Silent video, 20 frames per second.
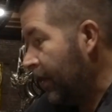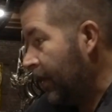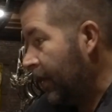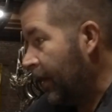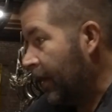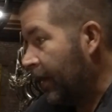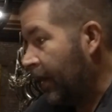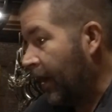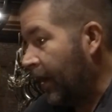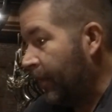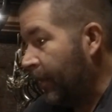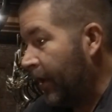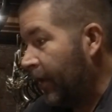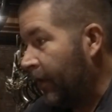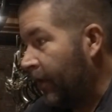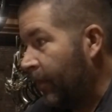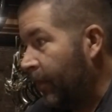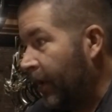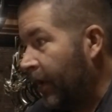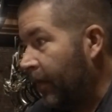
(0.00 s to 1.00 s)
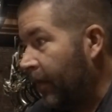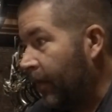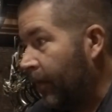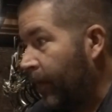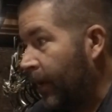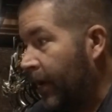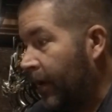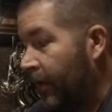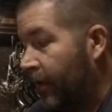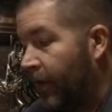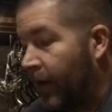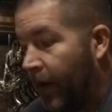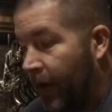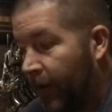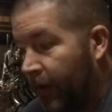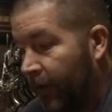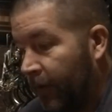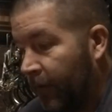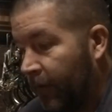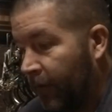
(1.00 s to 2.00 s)
it came out to be
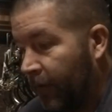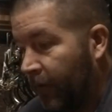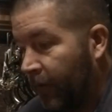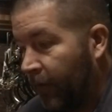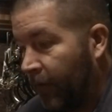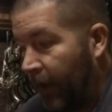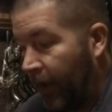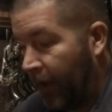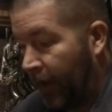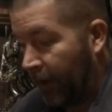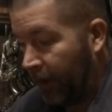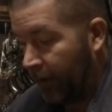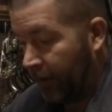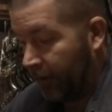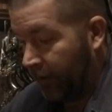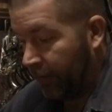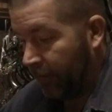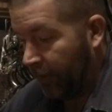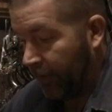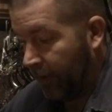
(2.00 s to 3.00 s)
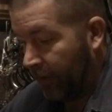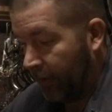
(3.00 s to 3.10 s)
$300, and